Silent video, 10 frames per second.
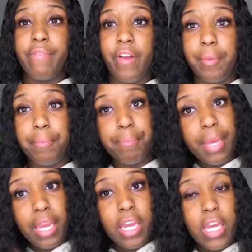very
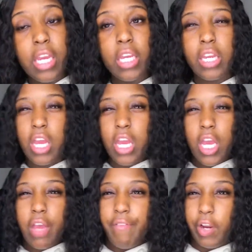big,
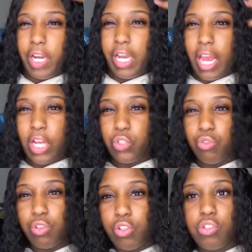very
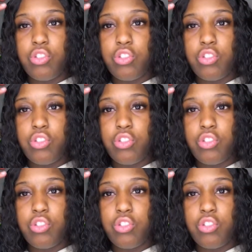natural.